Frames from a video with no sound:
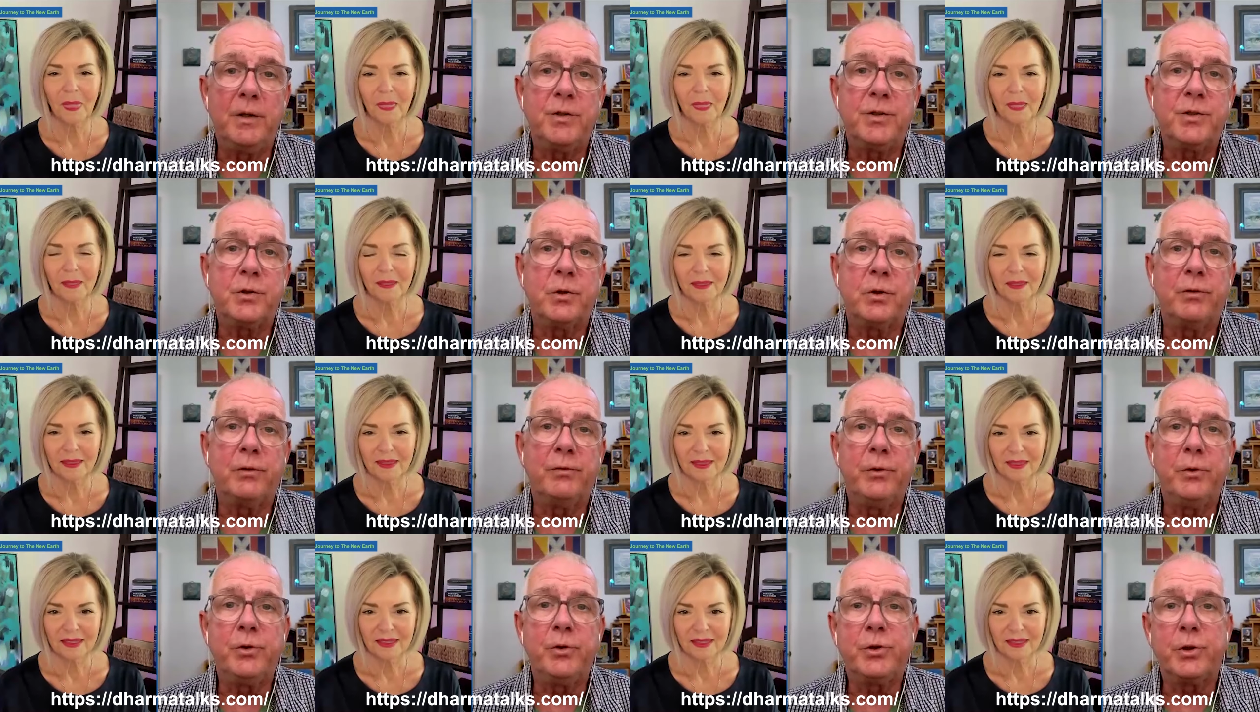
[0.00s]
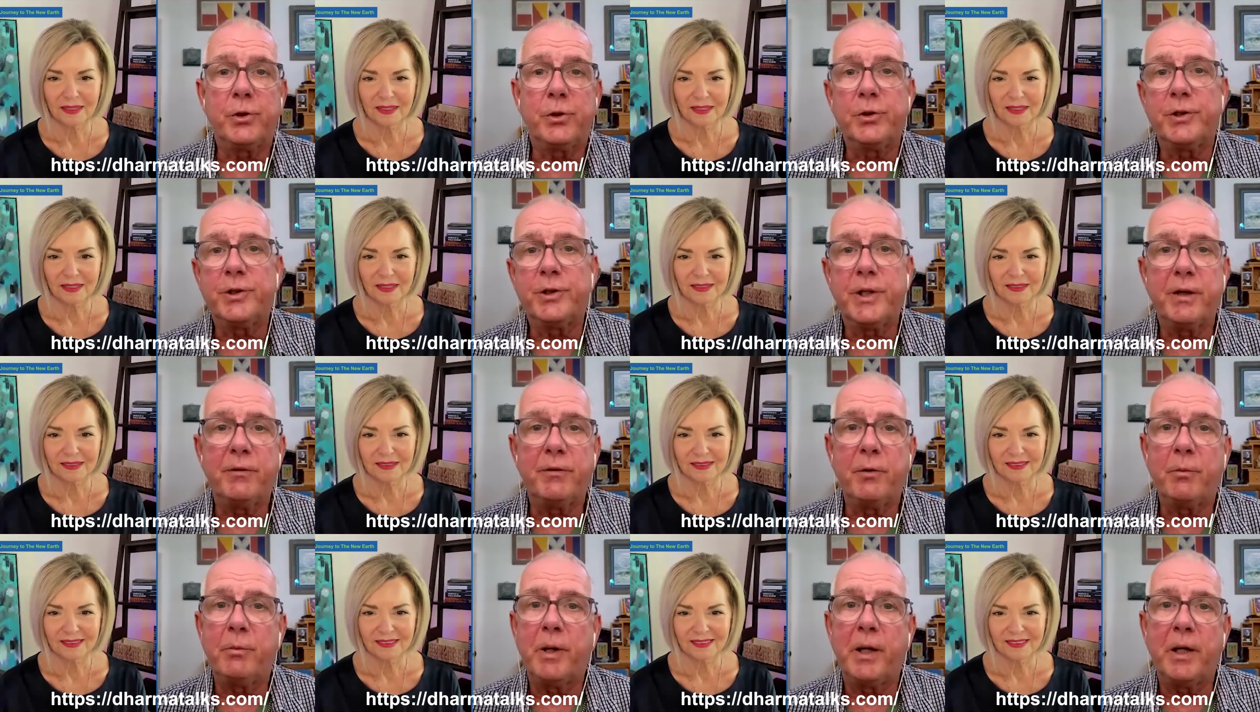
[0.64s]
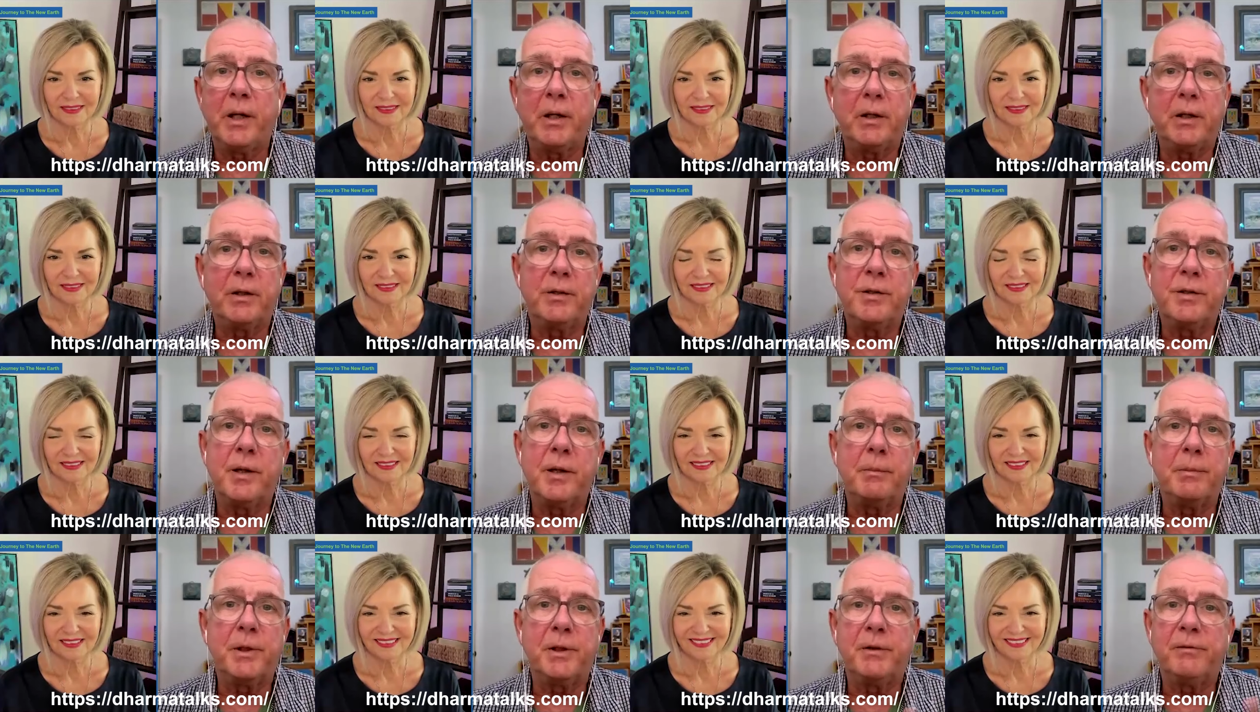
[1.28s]
Speaker 1: so if you search David Bennett
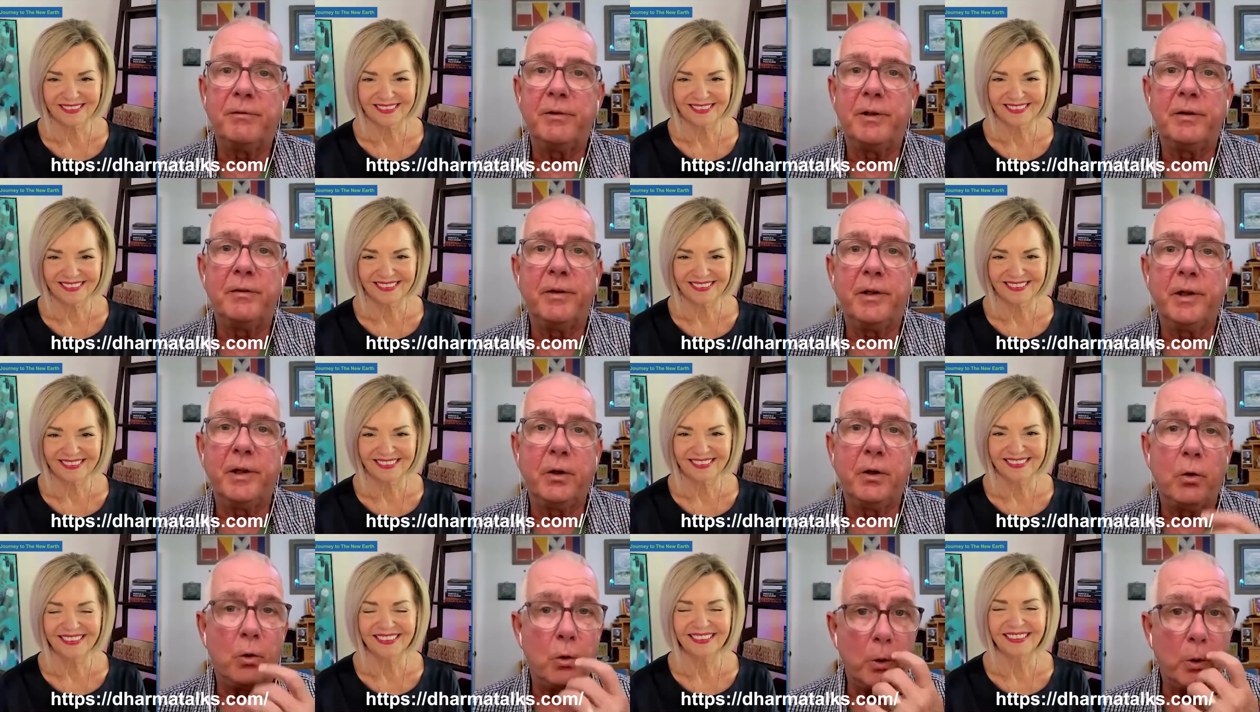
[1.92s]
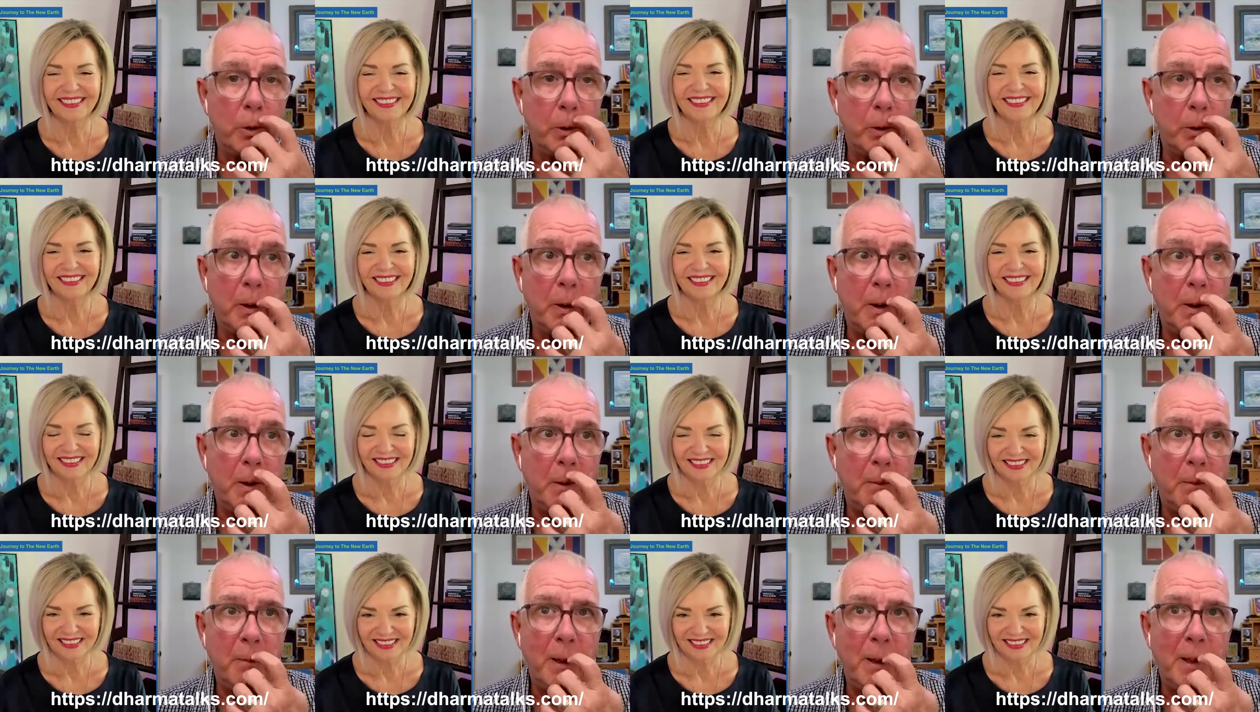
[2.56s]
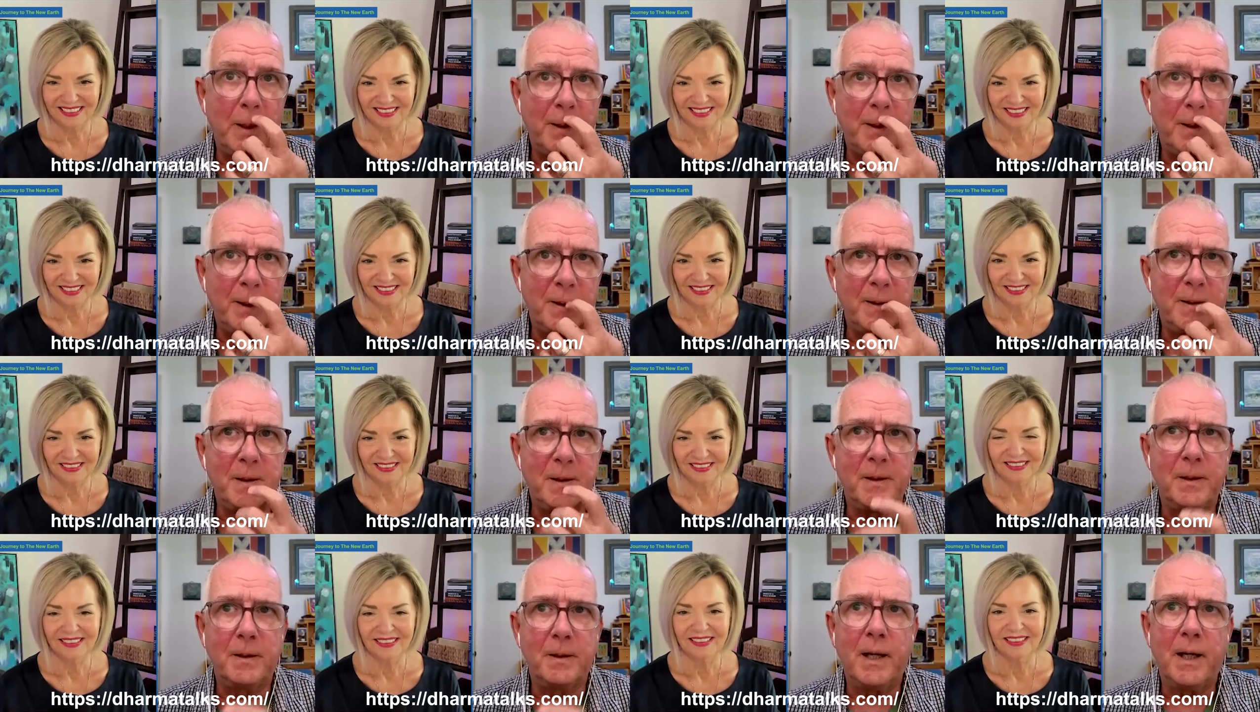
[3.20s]
Contemplative Living, or um, I think
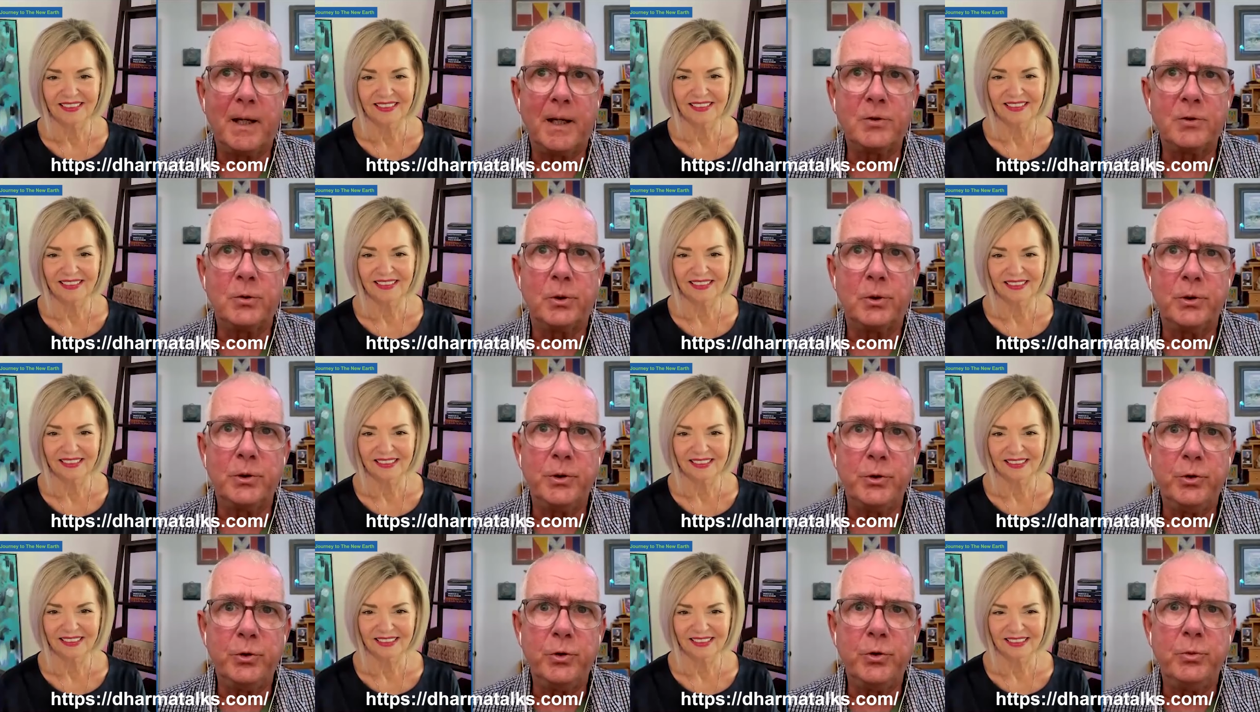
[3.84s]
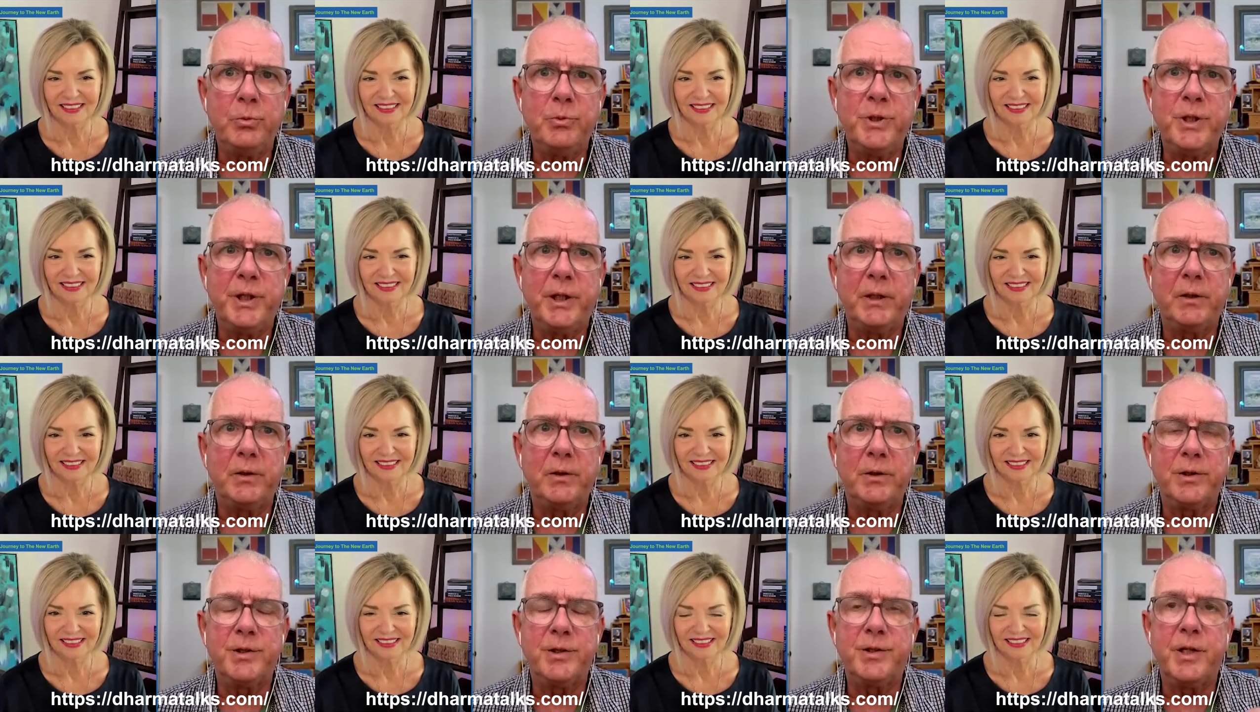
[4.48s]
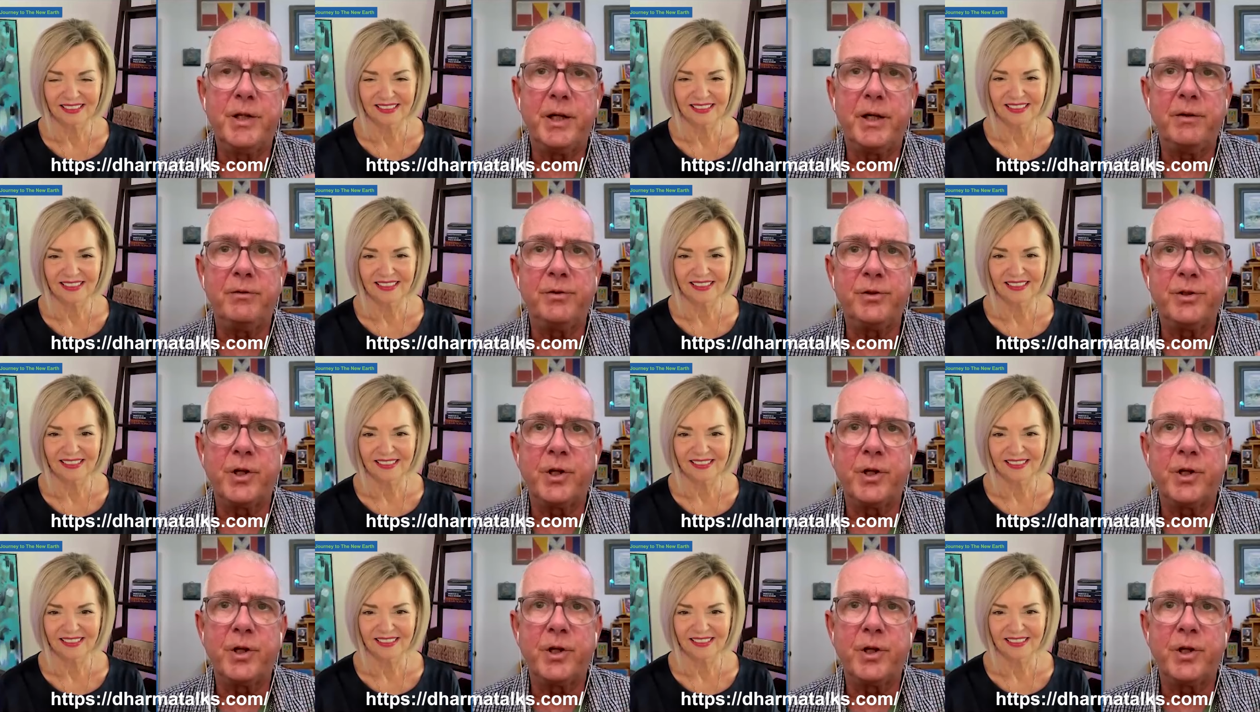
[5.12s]
the actual YouTube channel is Dave's